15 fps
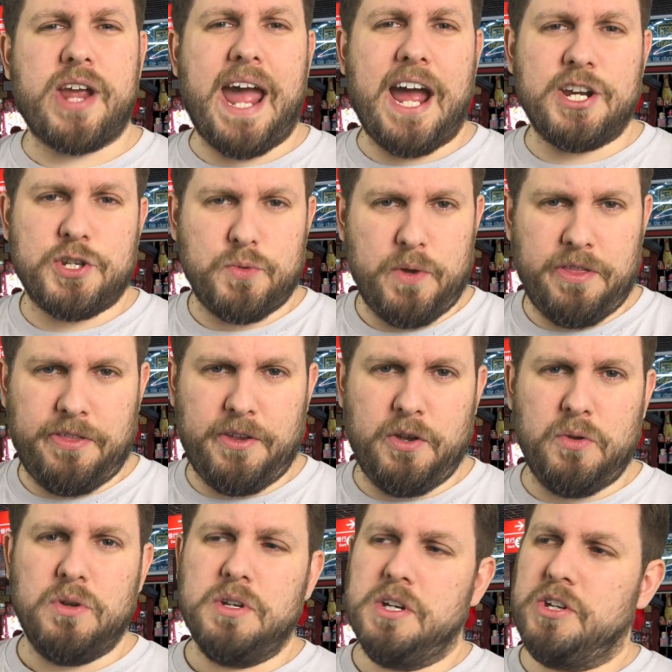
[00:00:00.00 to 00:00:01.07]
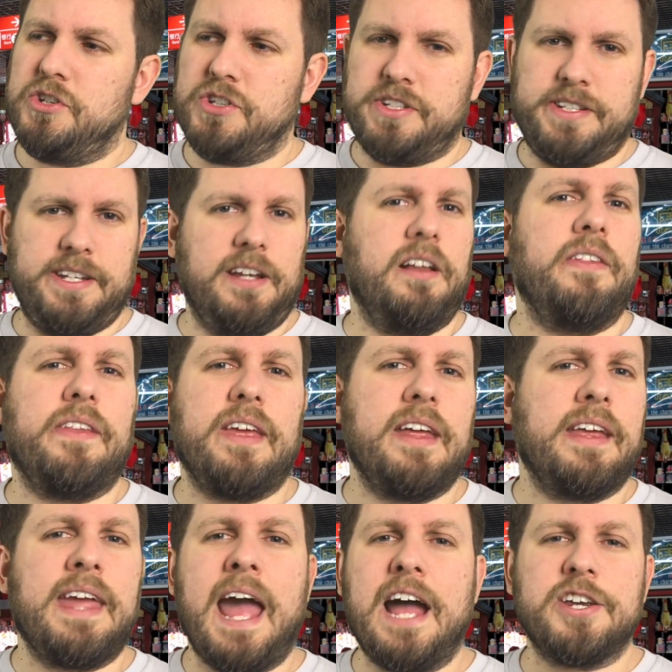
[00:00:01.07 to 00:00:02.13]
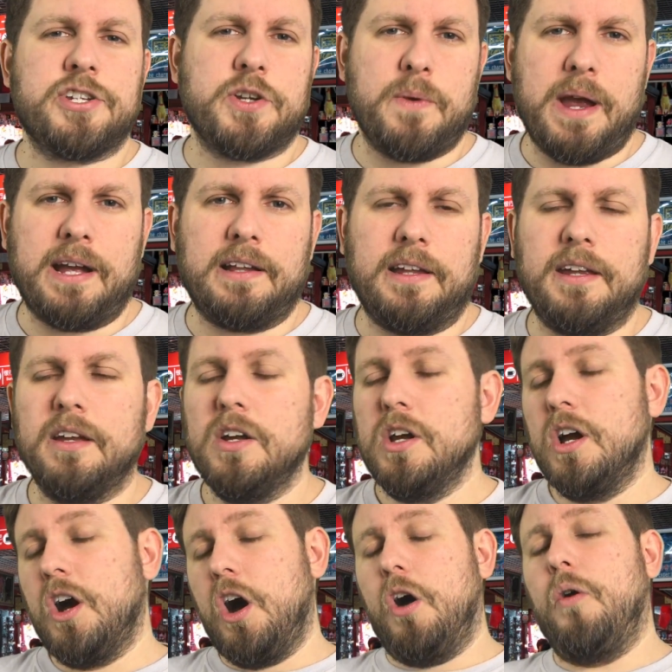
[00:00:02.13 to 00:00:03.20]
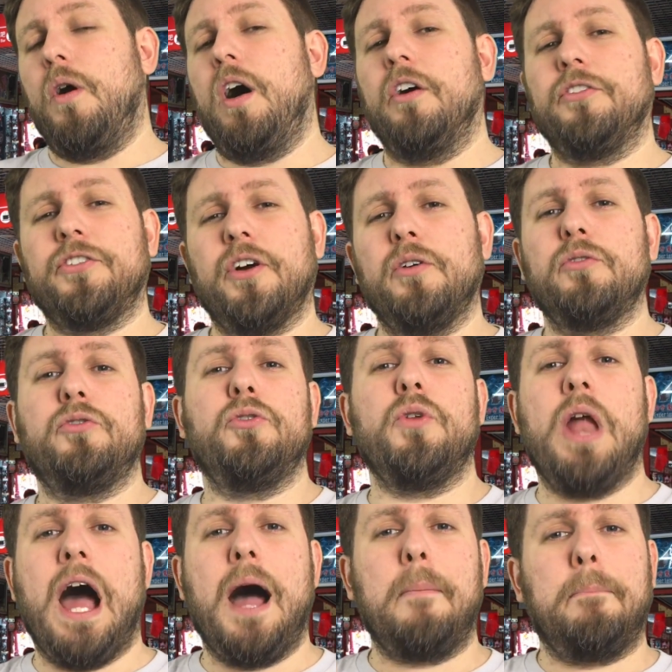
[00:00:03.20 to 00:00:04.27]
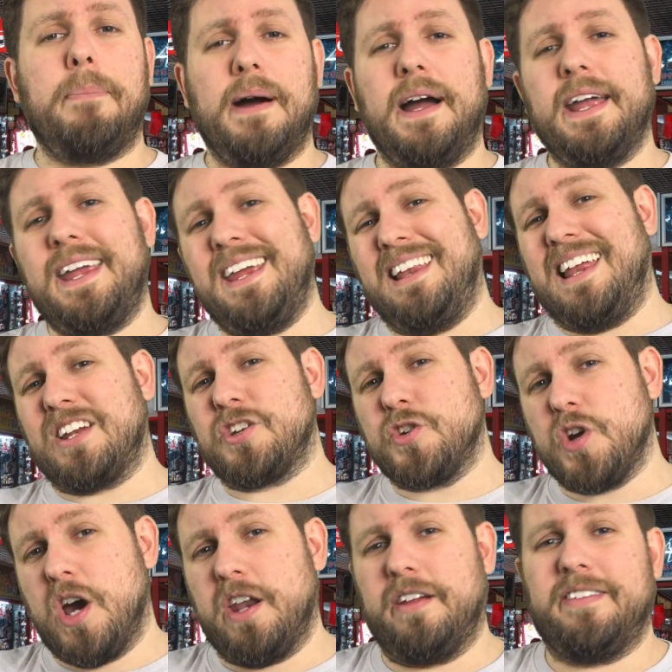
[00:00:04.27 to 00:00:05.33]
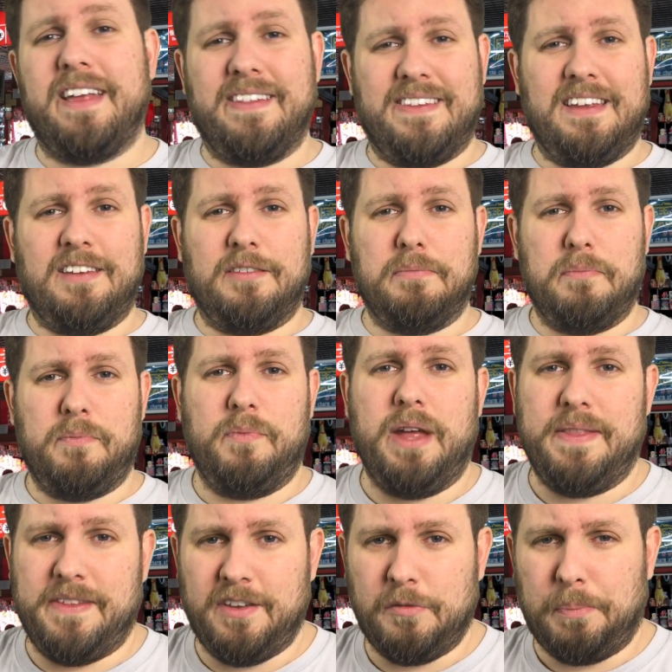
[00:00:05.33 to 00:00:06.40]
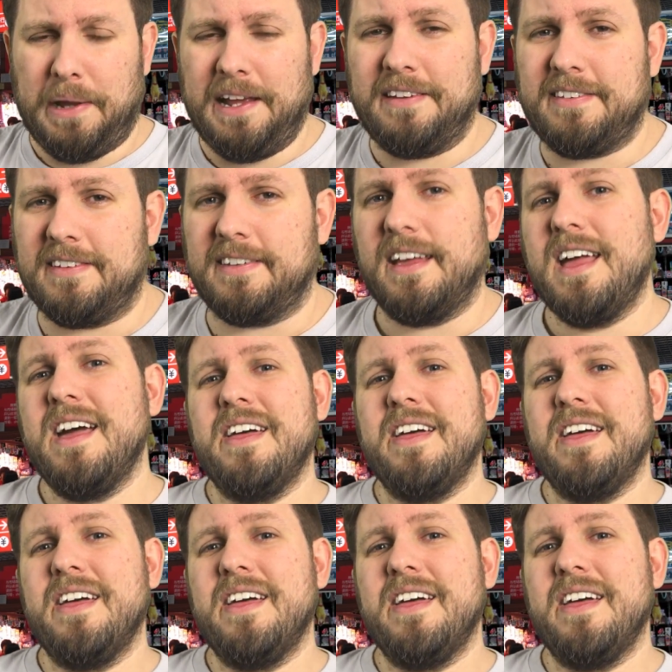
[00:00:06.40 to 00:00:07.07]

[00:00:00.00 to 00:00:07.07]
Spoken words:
cash with you. Just deal in cash directly. Oh, also, do not buy electronics at these places.